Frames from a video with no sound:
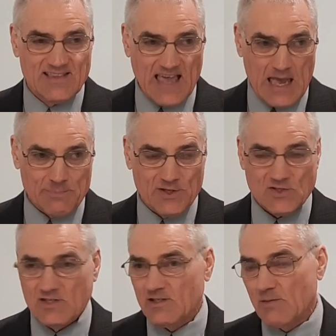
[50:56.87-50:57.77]
The
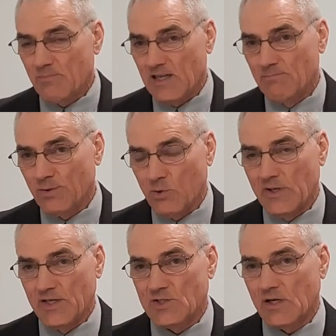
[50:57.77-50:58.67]
happiest
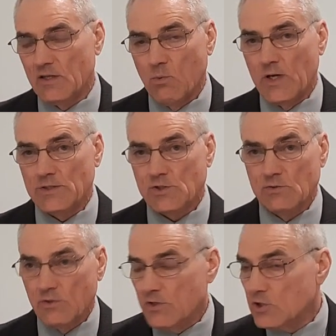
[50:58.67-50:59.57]
employees are the ones who
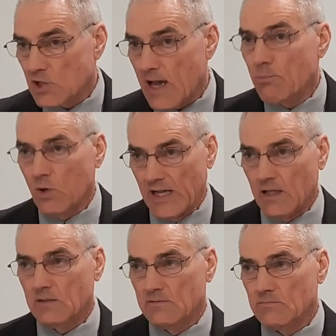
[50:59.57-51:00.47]
do their job
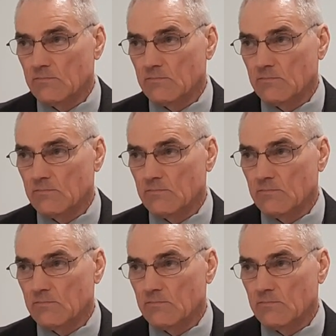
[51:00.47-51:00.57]
well.